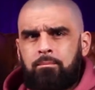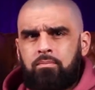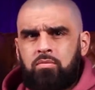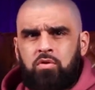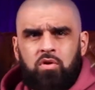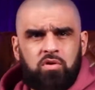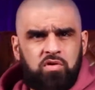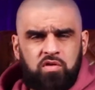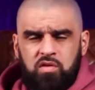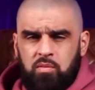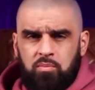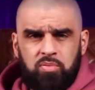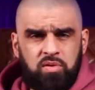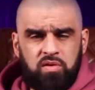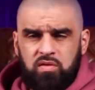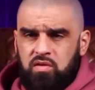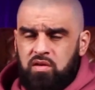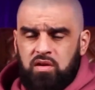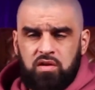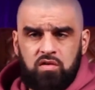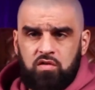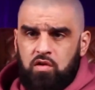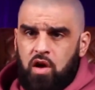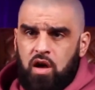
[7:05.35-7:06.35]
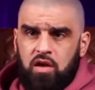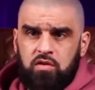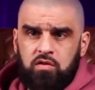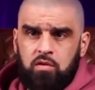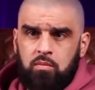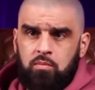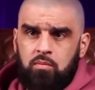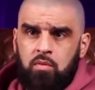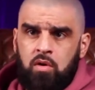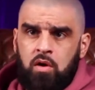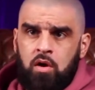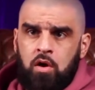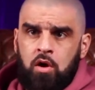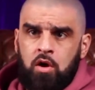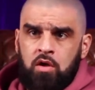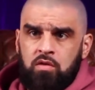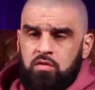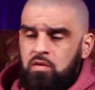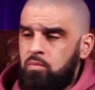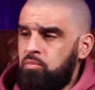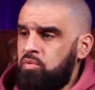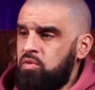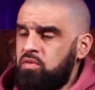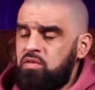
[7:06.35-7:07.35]
No, simplicity is awesome.
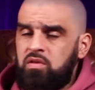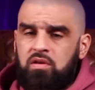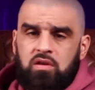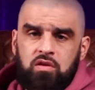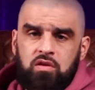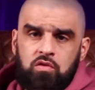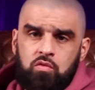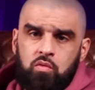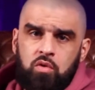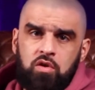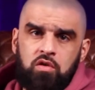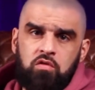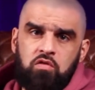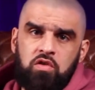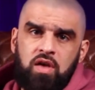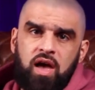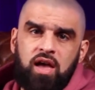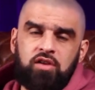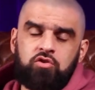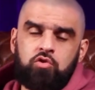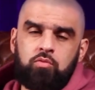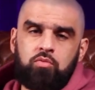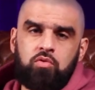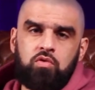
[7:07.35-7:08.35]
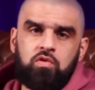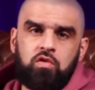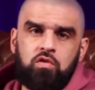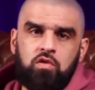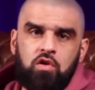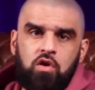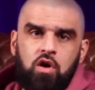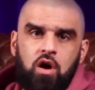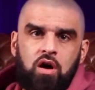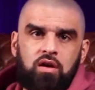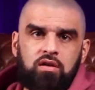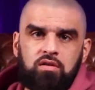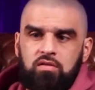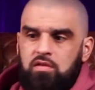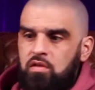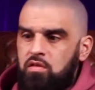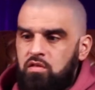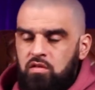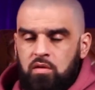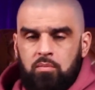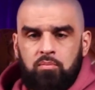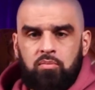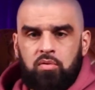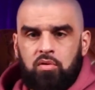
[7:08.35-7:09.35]
Simplicity is one of the attributes of the goddess. It's
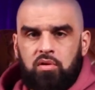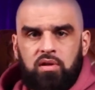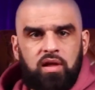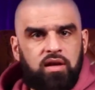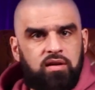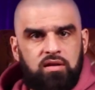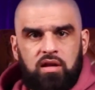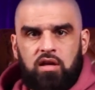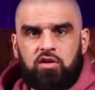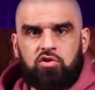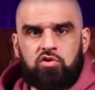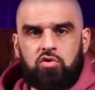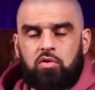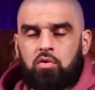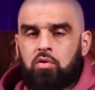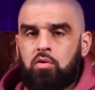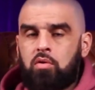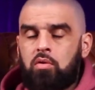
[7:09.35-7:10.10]
simple, like nature.